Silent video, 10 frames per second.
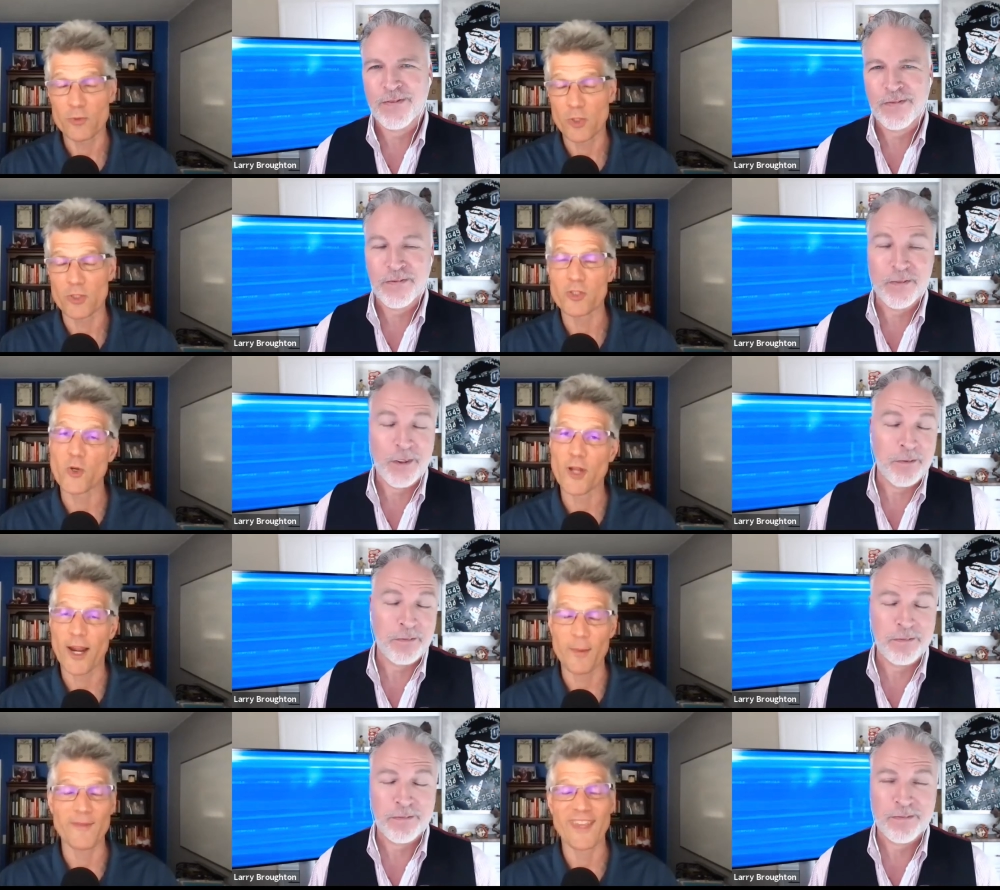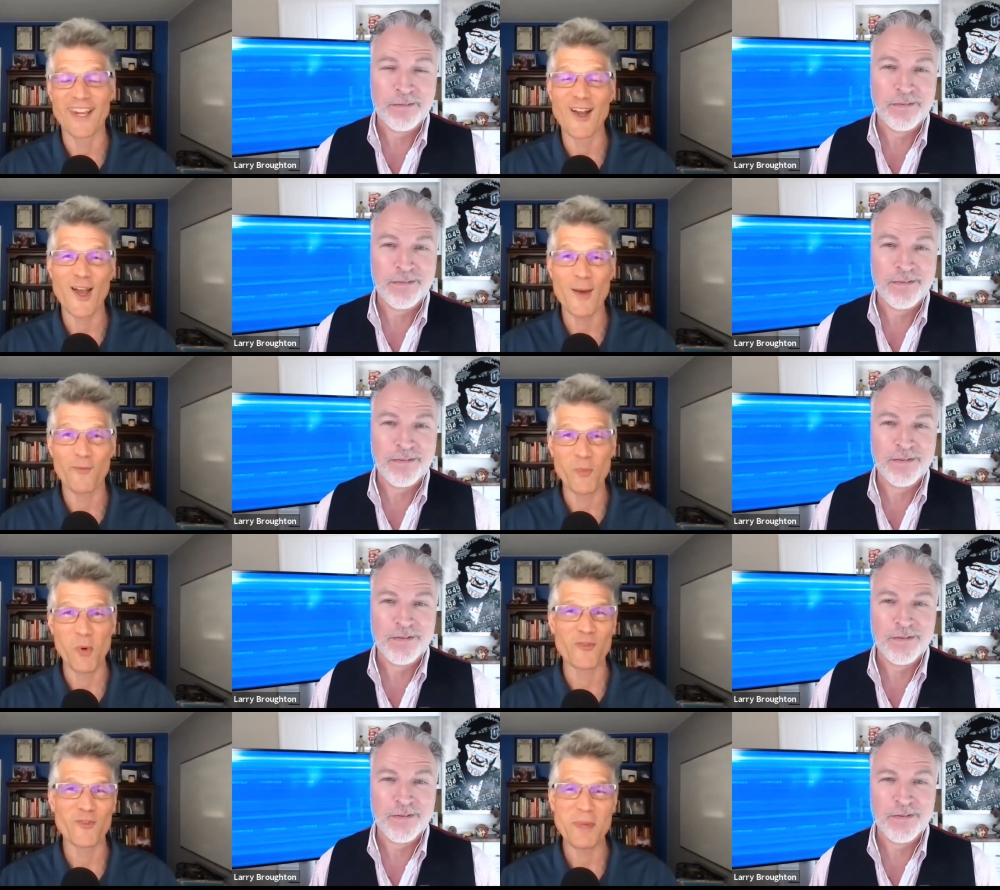Speaker 1: So just go to hire my V A dot com for
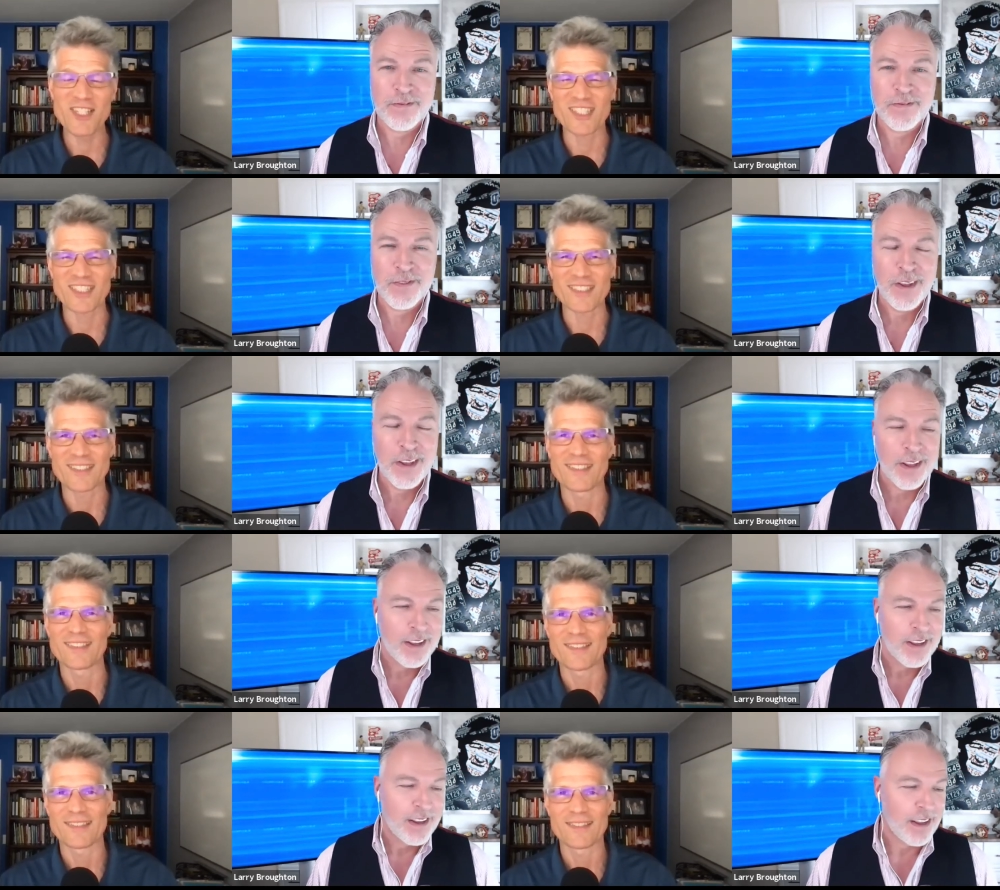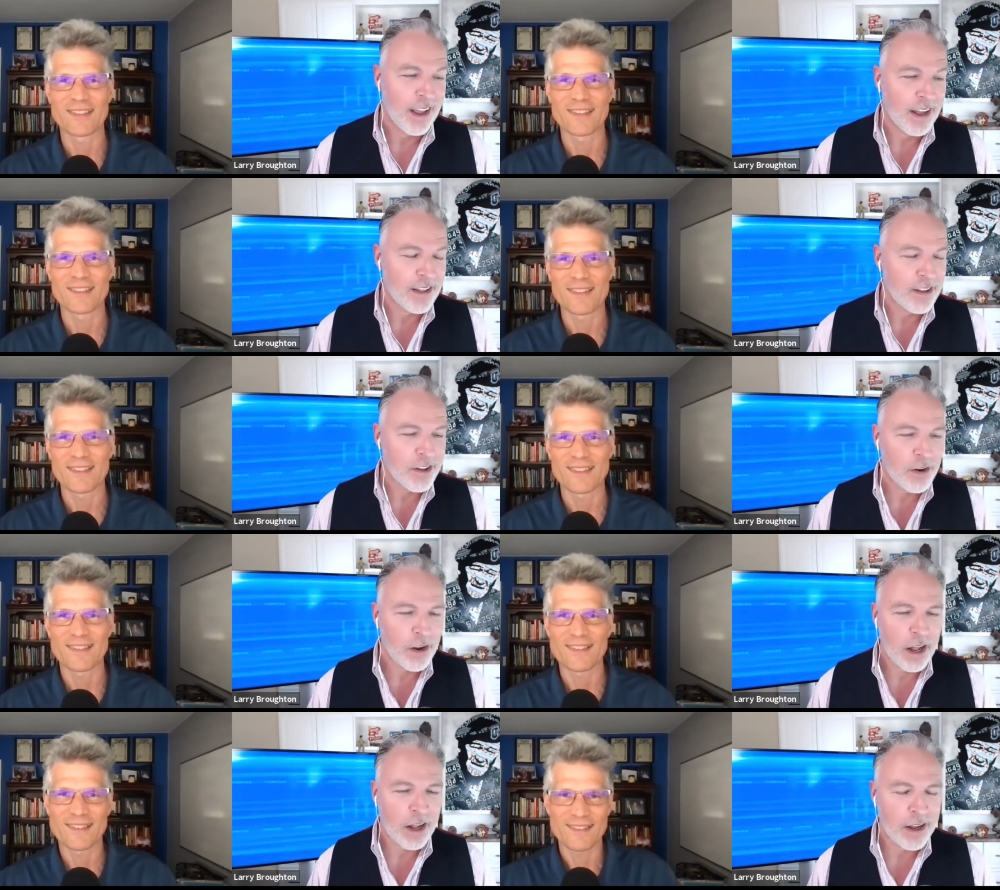more information. Yeah,
Speaker 2: listen,
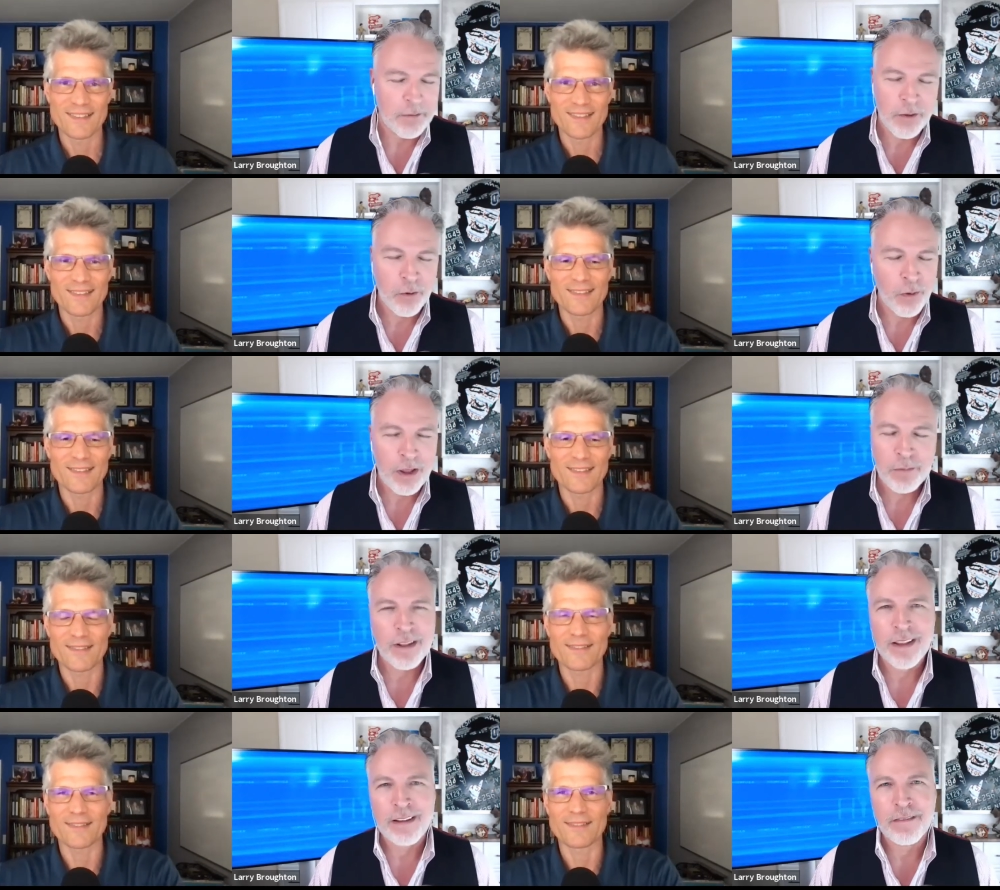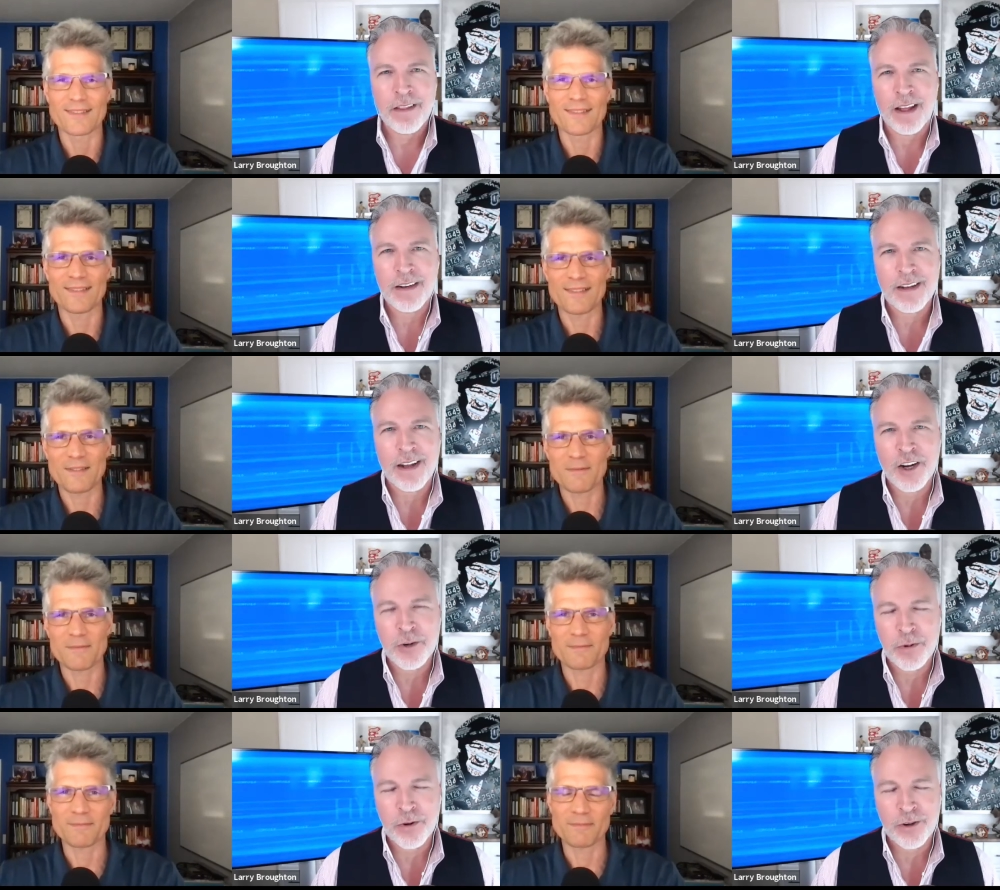um, we believe that
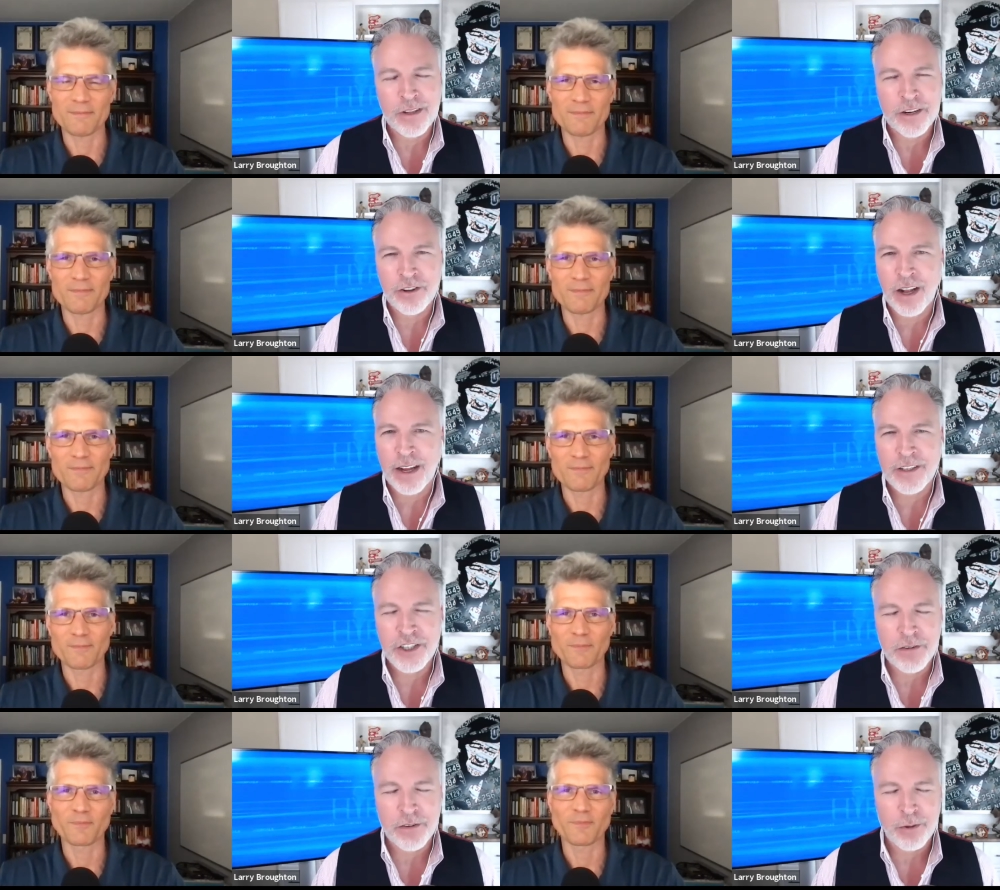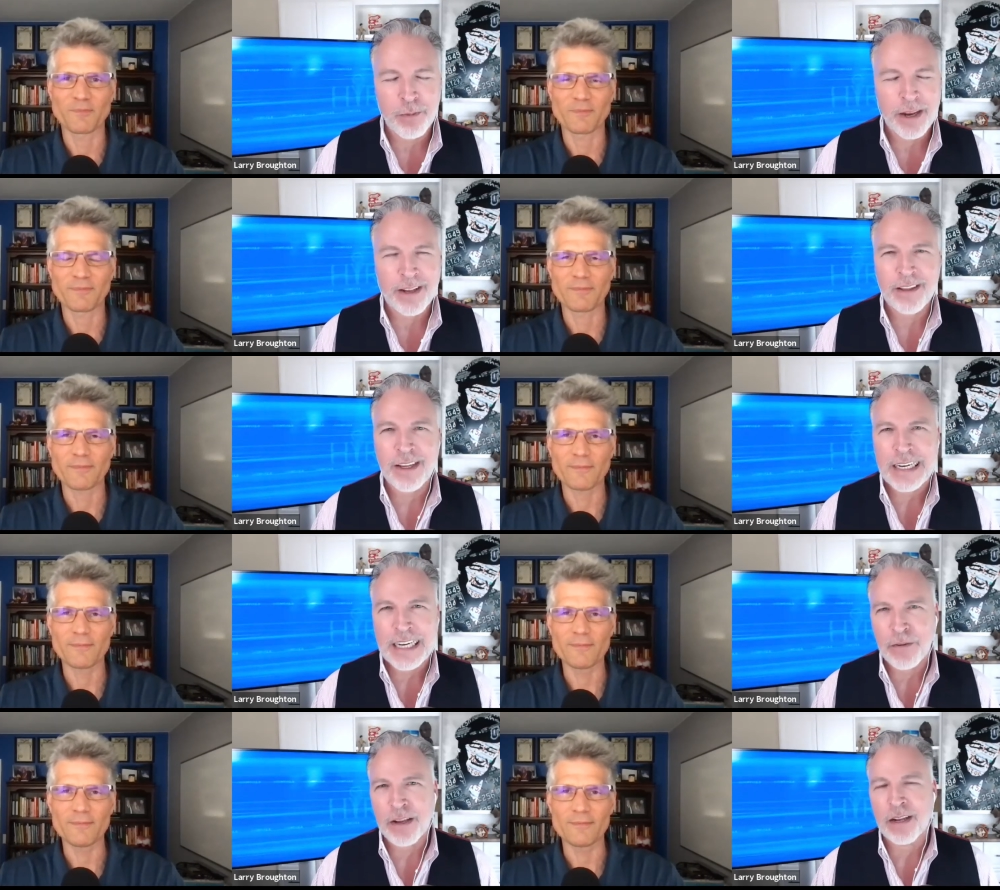entrepreneurs, leaders, and high achievers are making a
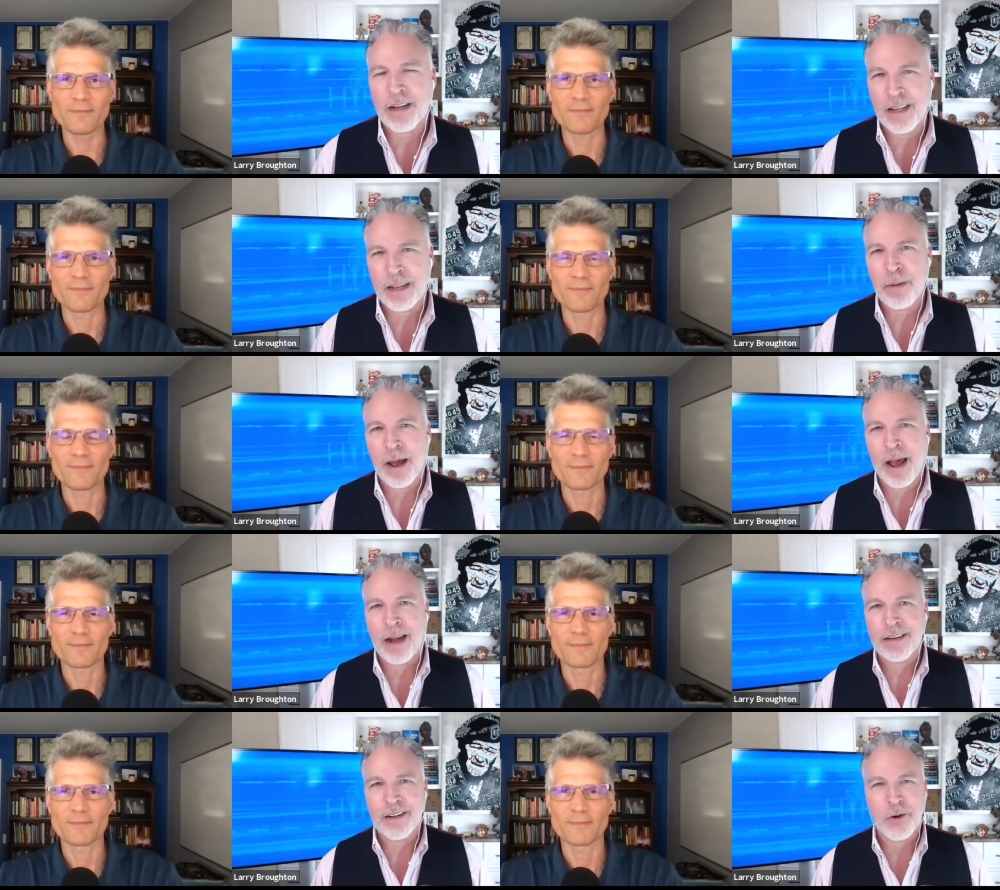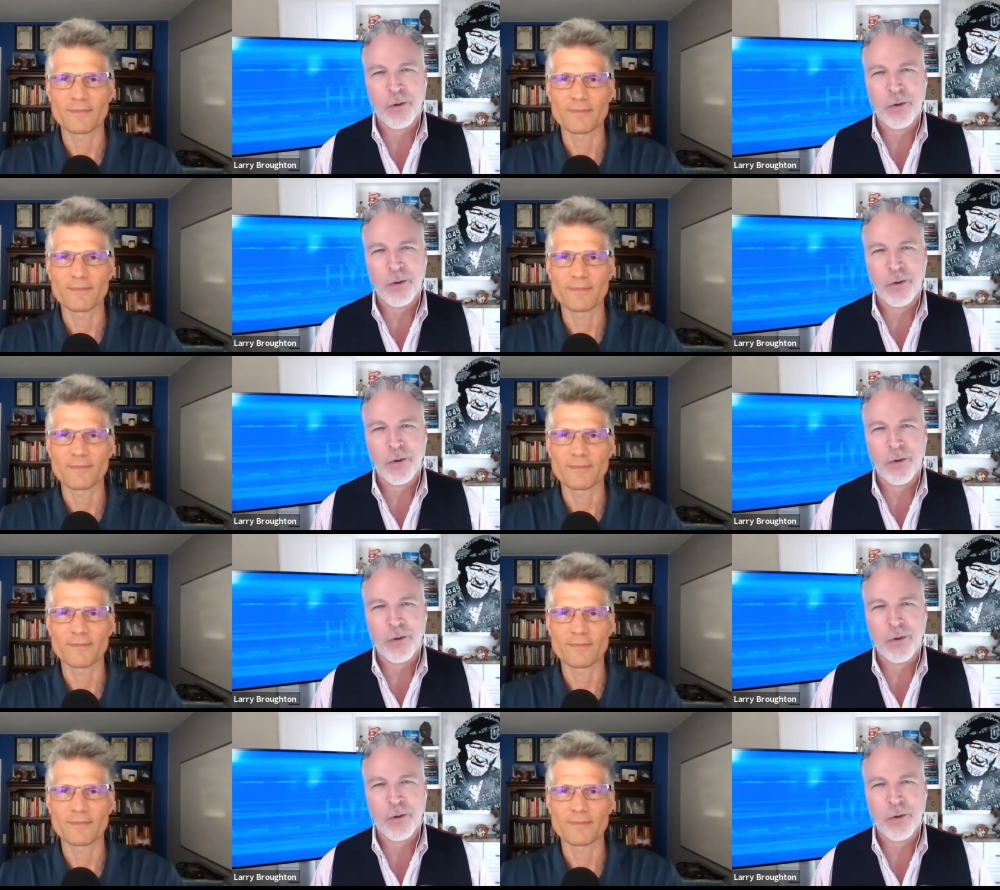significant impact in the